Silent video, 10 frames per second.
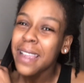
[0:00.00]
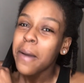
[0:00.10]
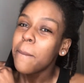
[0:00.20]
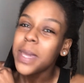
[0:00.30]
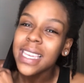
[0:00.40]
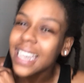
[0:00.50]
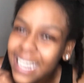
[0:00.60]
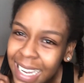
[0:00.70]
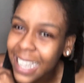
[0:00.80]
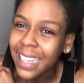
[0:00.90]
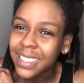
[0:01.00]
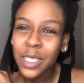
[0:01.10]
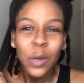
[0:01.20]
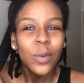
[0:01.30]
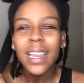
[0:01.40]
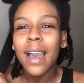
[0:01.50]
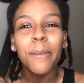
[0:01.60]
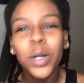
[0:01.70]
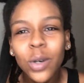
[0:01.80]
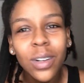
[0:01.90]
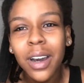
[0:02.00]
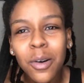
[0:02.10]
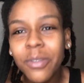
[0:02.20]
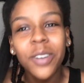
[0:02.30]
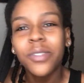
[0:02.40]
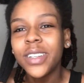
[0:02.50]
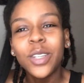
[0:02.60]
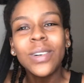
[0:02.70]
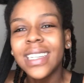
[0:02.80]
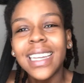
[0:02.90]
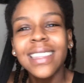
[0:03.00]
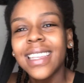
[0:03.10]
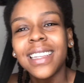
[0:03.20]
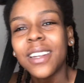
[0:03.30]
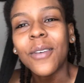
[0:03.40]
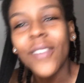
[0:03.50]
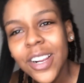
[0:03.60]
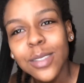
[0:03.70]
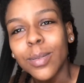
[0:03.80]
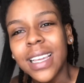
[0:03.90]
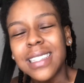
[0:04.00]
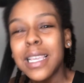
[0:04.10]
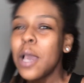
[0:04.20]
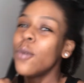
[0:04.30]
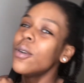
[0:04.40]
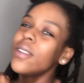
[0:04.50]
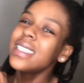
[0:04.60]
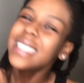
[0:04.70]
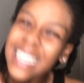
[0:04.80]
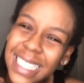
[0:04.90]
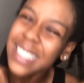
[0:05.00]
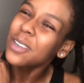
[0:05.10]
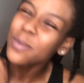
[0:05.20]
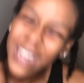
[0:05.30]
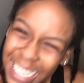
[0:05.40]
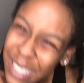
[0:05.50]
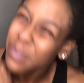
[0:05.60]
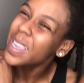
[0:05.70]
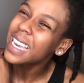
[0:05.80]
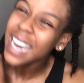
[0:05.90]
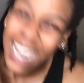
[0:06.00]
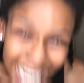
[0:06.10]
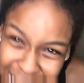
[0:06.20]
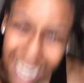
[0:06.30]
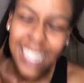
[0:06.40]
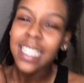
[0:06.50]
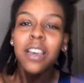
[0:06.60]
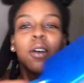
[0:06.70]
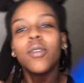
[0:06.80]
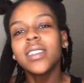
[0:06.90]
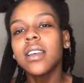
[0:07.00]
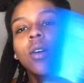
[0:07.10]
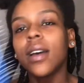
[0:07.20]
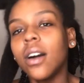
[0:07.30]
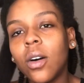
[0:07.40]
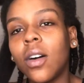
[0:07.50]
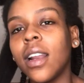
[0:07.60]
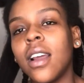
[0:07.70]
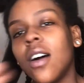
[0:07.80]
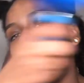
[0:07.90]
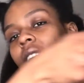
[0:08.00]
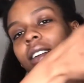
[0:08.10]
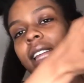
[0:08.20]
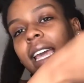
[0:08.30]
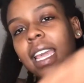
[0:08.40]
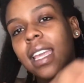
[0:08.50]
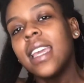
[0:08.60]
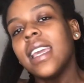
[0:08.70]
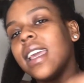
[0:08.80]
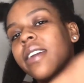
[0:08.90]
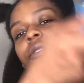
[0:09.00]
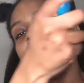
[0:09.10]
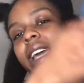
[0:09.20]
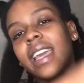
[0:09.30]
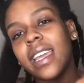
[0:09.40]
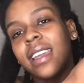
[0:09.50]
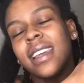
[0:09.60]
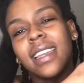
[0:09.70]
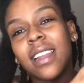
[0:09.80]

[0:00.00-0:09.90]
because we got pulled over for doing nothing in the first place. We resist arrest because of what's going on all day and every day in the